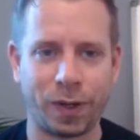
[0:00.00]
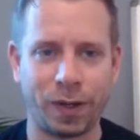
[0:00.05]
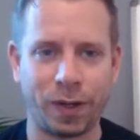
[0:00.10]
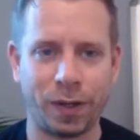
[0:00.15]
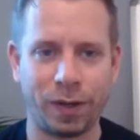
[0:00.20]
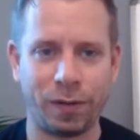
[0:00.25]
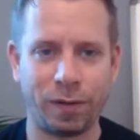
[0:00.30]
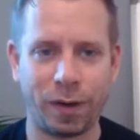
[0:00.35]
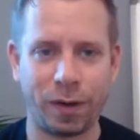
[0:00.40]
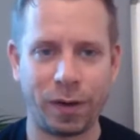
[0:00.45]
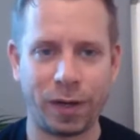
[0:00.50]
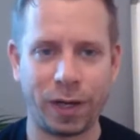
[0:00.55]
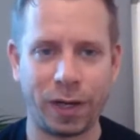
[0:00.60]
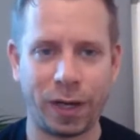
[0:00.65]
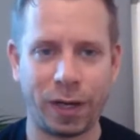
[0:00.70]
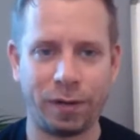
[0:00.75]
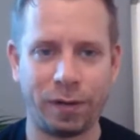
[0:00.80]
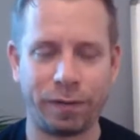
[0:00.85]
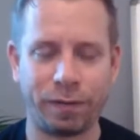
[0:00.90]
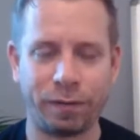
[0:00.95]
Are there very
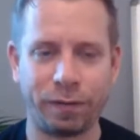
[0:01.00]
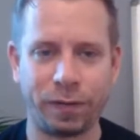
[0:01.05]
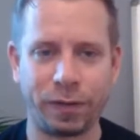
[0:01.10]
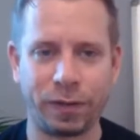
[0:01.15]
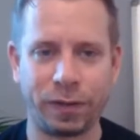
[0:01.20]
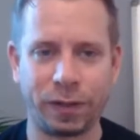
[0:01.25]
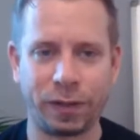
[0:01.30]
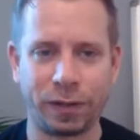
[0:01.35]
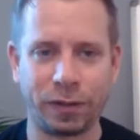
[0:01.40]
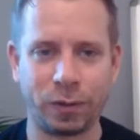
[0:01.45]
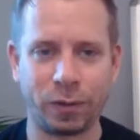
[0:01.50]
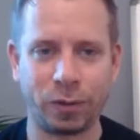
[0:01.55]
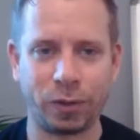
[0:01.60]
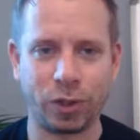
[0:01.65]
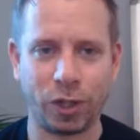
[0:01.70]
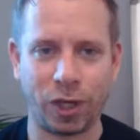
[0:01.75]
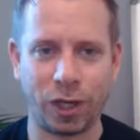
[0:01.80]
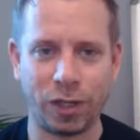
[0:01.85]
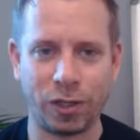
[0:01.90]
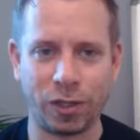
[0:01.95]
kind of subtle
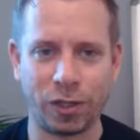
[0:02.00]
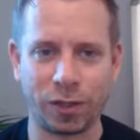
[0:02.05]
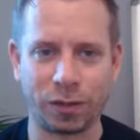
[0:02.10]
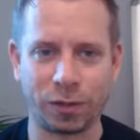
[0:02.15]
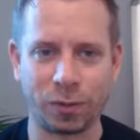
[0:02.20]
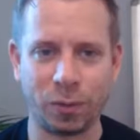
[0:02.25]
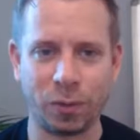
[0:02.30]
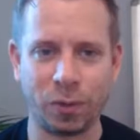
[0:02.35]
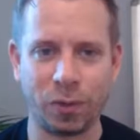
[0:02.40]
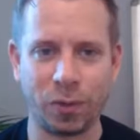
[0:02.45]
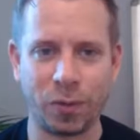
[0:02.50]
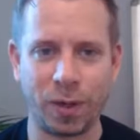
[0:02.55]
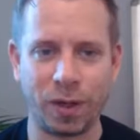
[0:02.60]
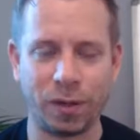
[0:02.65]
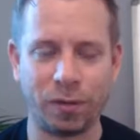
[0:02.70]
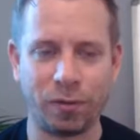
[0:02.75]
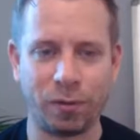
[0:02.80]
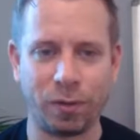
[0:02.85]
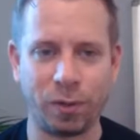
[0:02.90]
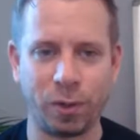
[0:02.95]
changes all the
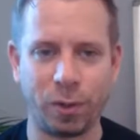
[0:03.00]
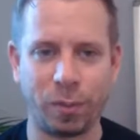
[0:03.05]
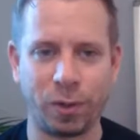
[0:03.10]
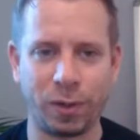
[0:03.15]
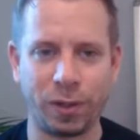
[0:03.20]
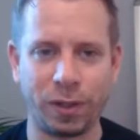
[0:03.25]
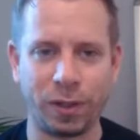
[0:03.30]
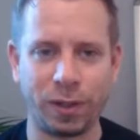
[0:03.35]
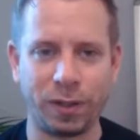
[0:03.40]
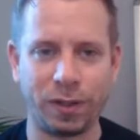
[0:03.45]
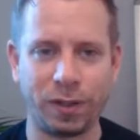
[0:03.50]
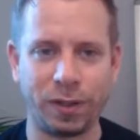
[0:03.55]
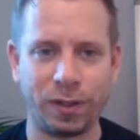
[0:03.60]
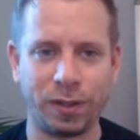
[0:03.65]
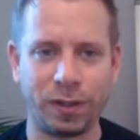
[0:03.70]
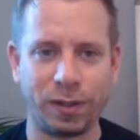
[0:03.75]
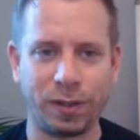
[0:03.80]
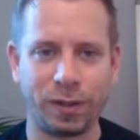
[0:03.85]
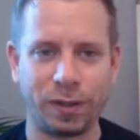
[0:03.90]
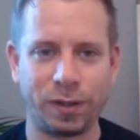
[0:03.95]
way through your body?
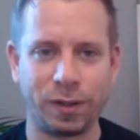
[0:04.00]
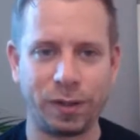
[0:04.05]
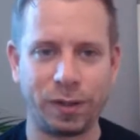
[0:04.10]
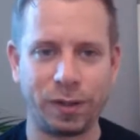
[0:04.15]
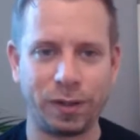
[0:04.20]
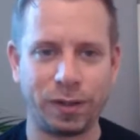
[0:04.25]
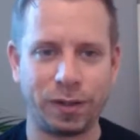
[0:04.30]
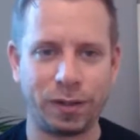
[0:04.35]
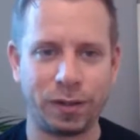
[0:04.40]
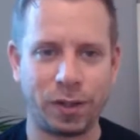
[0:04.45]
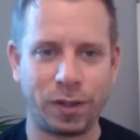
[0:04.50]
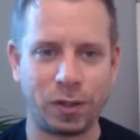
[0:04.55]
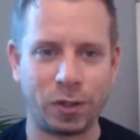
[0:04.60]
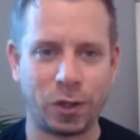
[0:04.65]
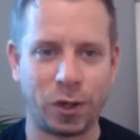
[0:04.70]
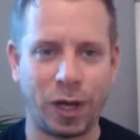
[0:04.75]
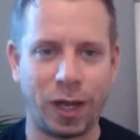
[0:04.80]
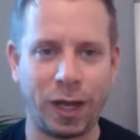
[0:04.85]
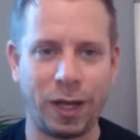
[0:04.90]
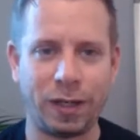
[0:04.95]
Does
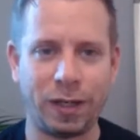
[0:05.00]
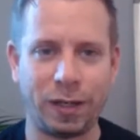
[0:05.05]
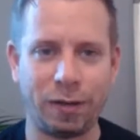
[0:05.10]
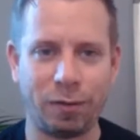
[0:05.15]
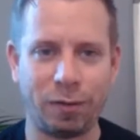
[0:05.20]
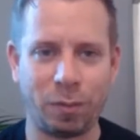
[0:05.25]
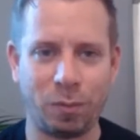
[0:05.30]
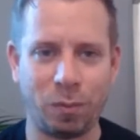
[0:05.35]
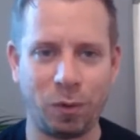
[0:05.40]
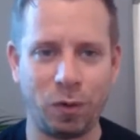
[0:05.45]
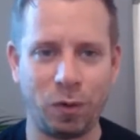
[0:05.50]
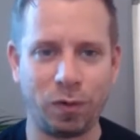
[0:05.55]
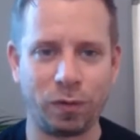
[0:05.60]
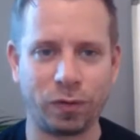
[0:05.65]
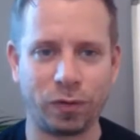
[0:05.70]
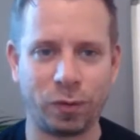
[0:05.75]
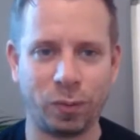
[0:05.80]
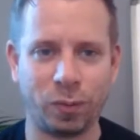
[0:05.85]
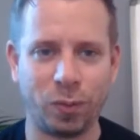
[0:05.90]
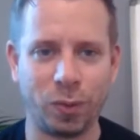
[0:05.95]
your head even
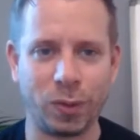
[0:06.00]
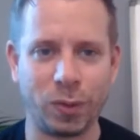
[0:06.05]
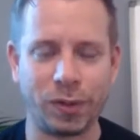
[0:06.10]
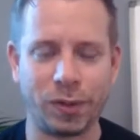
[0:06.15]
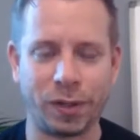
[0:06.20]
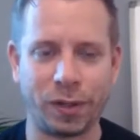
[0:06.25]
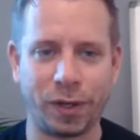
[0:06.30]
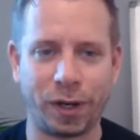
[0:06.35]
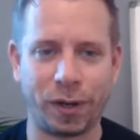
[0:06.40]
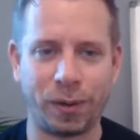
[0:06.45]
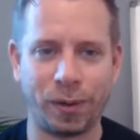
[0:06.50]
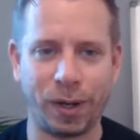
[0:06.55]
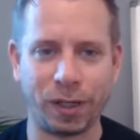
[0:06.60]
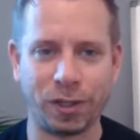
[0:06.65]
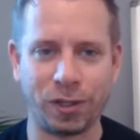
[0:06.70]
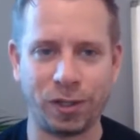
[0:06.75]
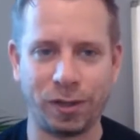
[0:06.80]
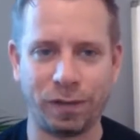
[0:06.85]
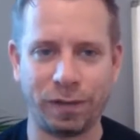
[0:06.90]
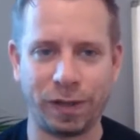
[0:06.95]
move towards the
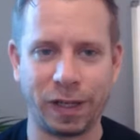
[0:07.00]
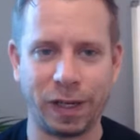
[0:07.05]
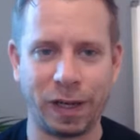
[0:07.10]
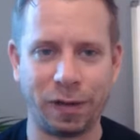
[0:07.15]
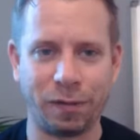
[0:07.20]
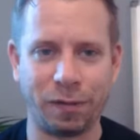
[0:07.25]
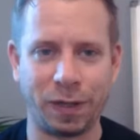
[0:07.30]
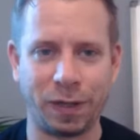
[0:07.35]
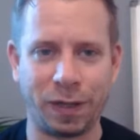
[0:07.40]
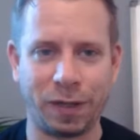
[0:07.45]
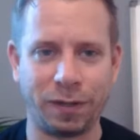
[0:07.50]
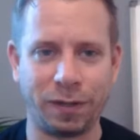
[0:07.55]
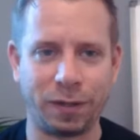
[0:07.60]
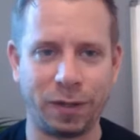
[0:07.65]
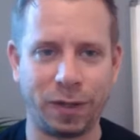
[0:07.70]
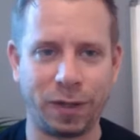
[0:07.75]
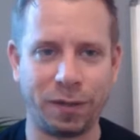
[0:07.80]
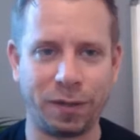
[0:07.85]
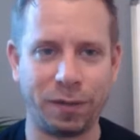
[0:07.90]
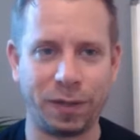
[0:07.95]
direction of the left knee as
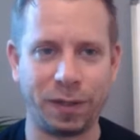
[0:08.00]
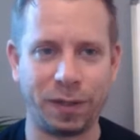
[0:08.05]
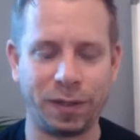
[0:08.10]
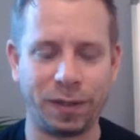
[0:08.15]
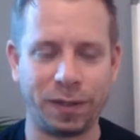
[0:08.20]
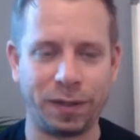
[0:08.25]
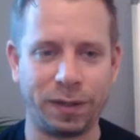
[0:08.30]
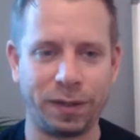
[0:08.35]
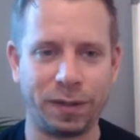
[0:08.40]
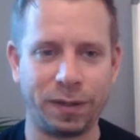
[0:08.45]
you lift it?